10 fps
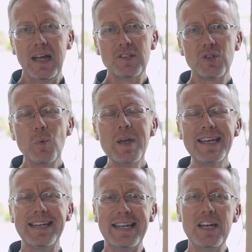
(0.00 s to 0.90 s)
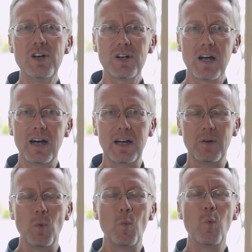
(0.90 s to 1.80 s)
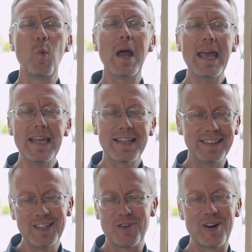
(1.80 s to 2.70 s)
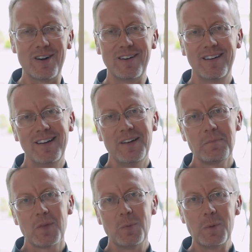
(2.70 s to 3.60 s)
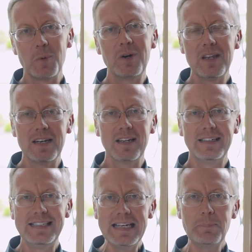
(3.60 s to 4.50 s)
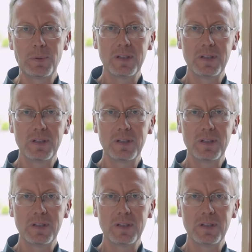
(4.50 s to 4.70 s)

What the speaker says: And so we can hear God way clearer when we're in deep